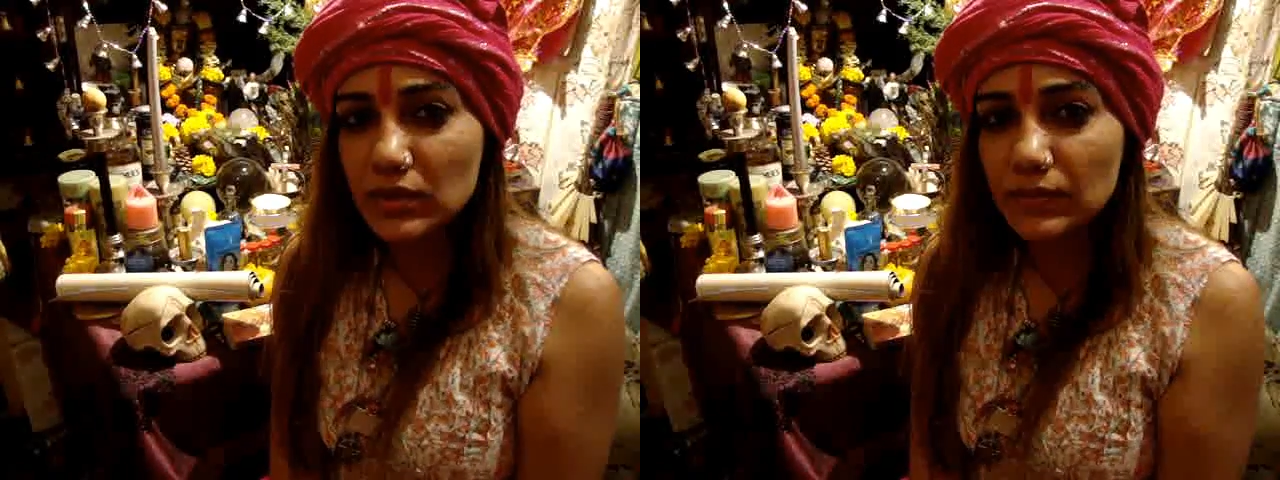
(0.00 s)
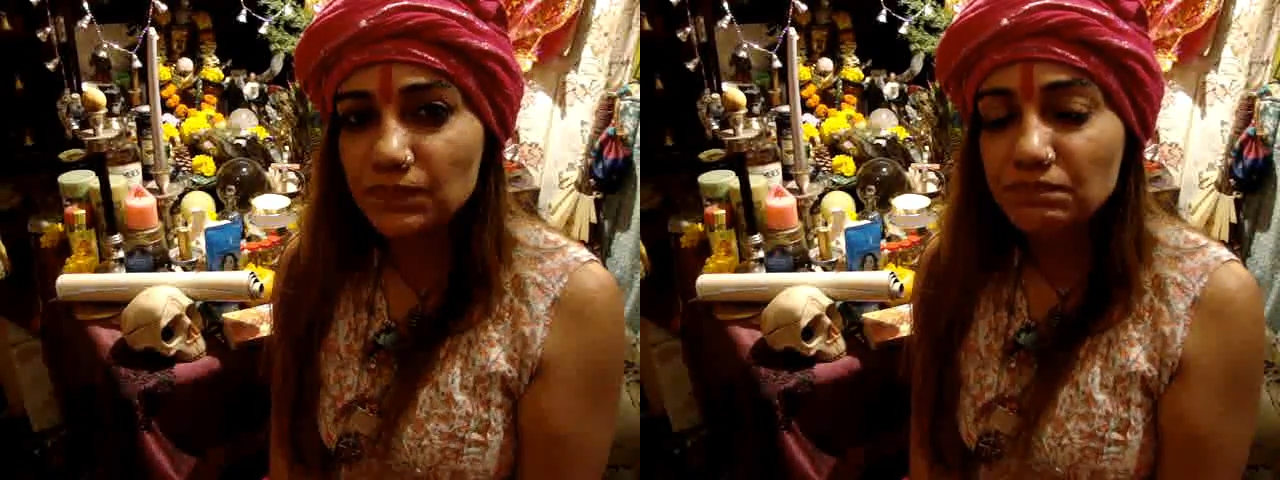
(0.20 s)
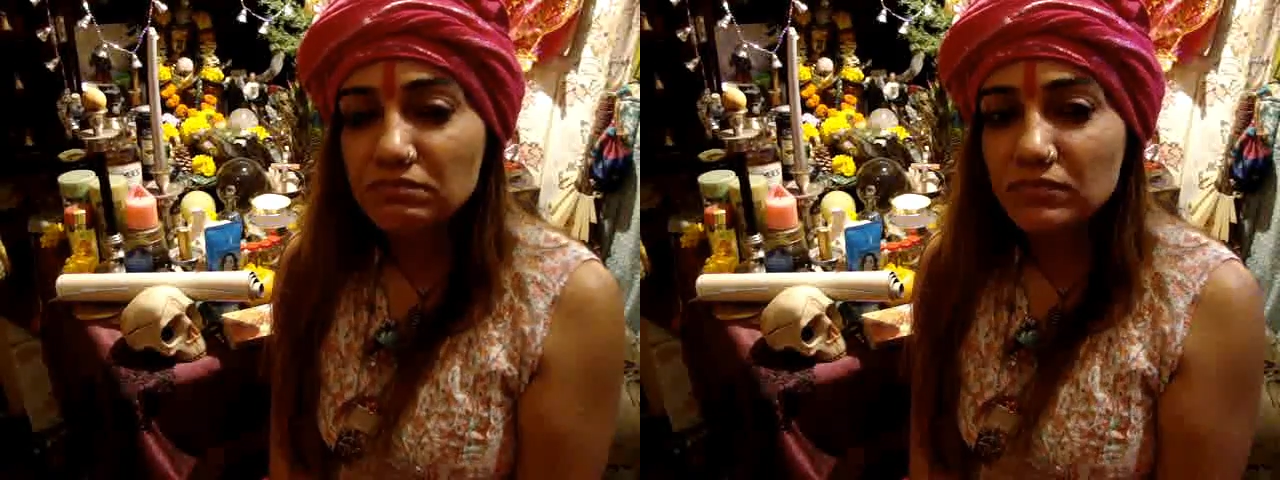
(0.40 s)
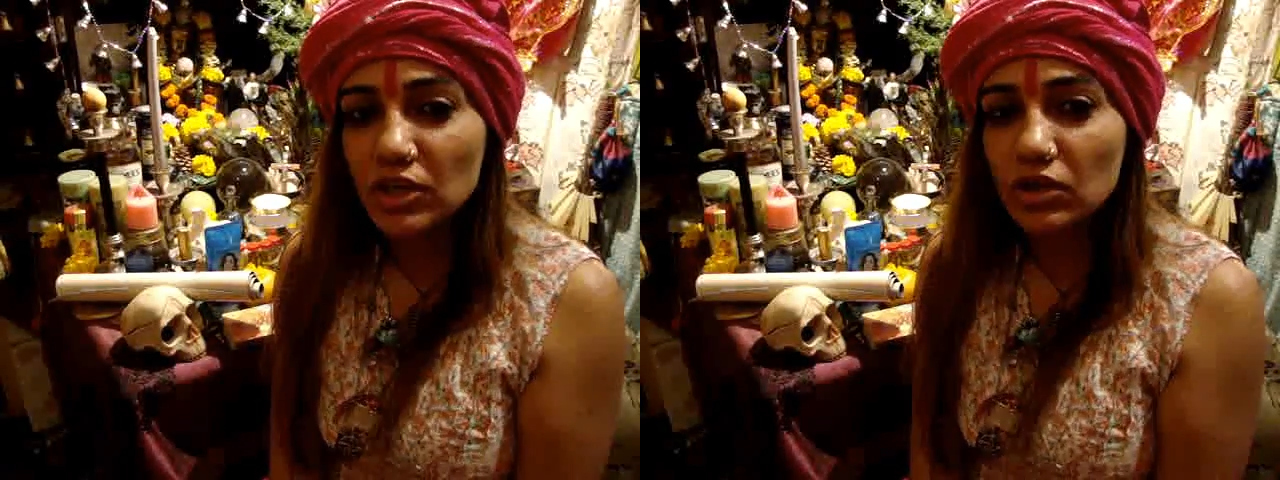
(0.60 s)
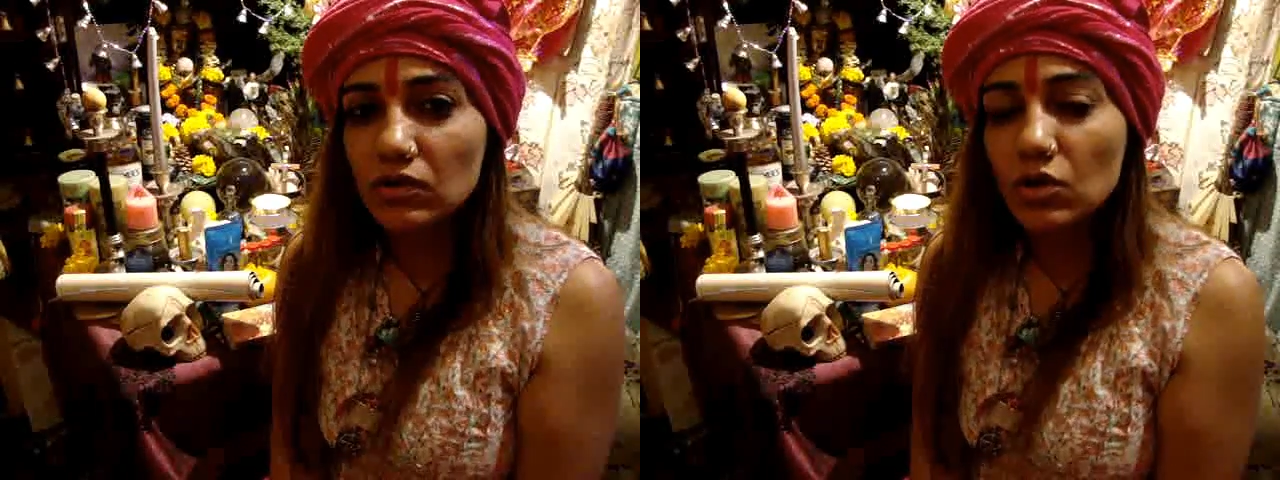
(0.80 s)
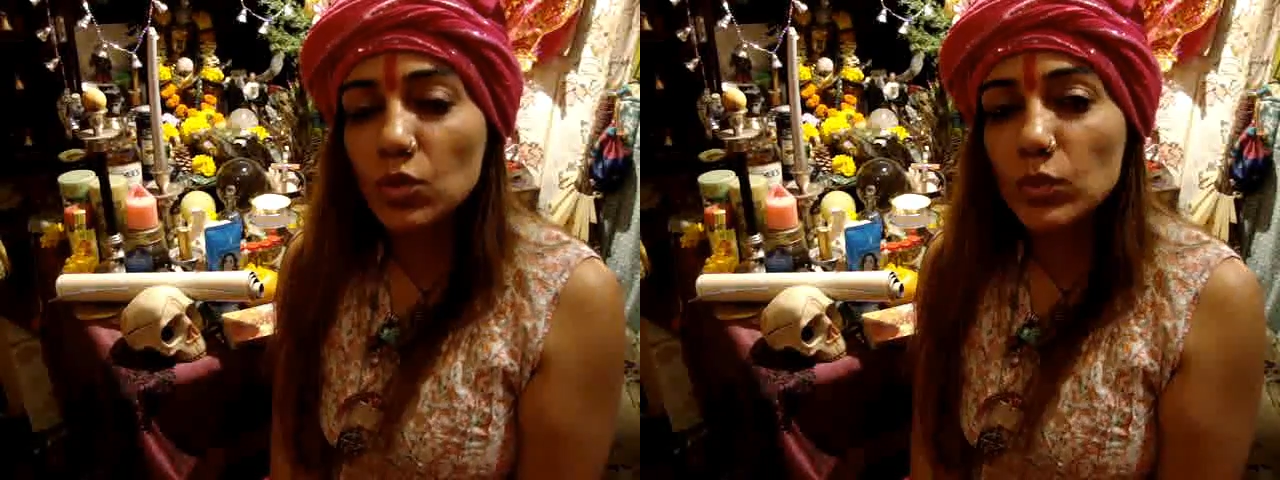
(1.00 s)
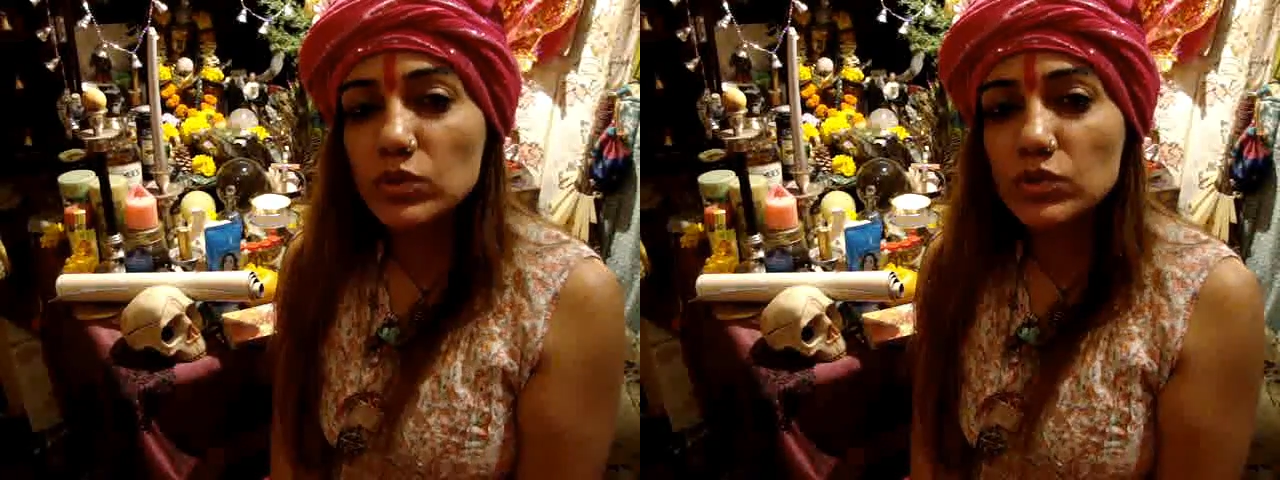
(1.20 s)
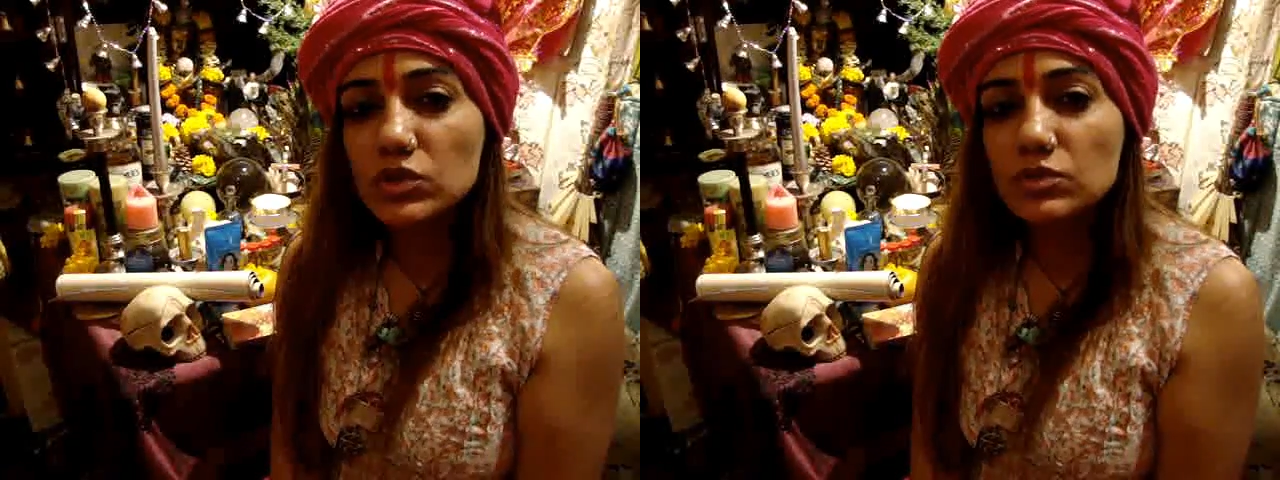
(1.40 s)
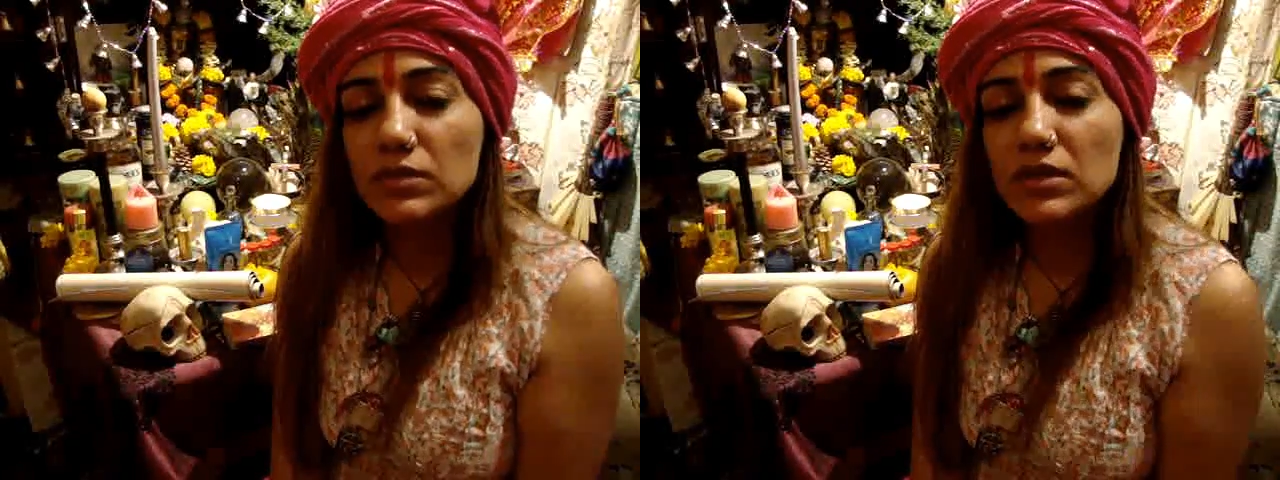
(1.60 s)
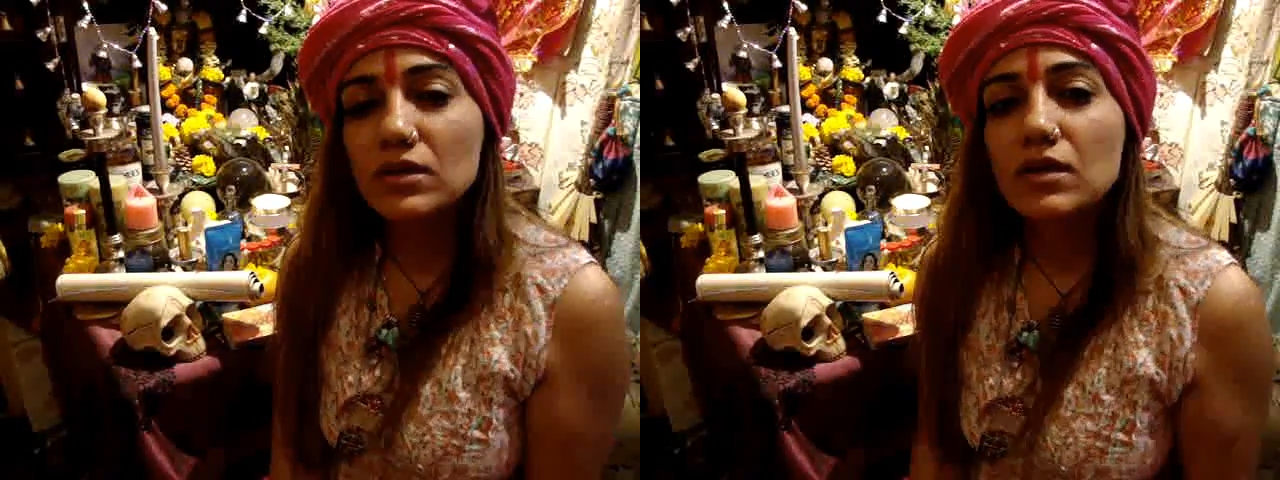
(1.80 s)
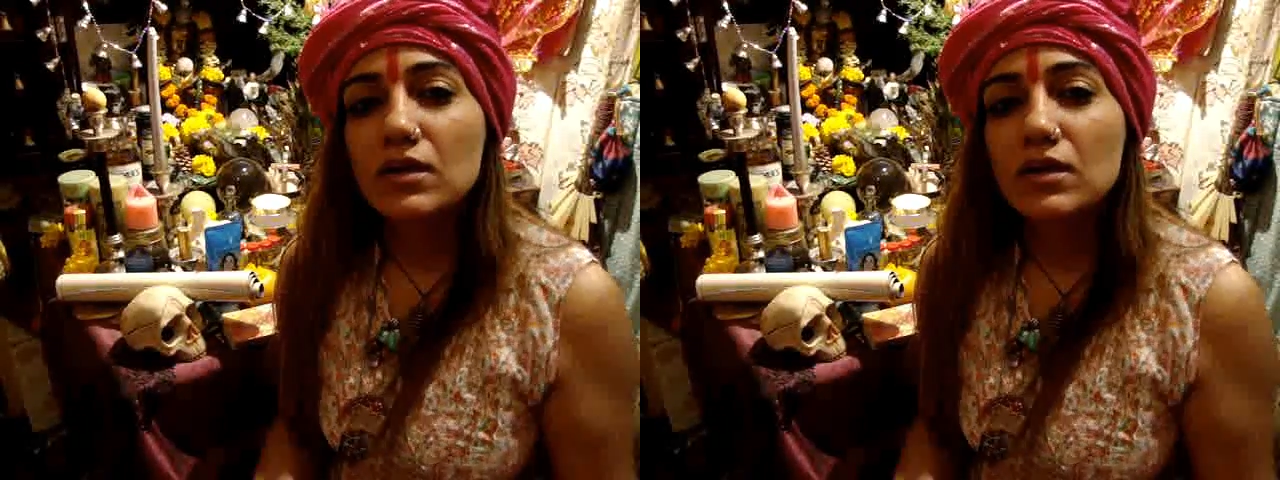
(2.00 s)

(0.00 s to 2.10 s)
be, you know, always want to be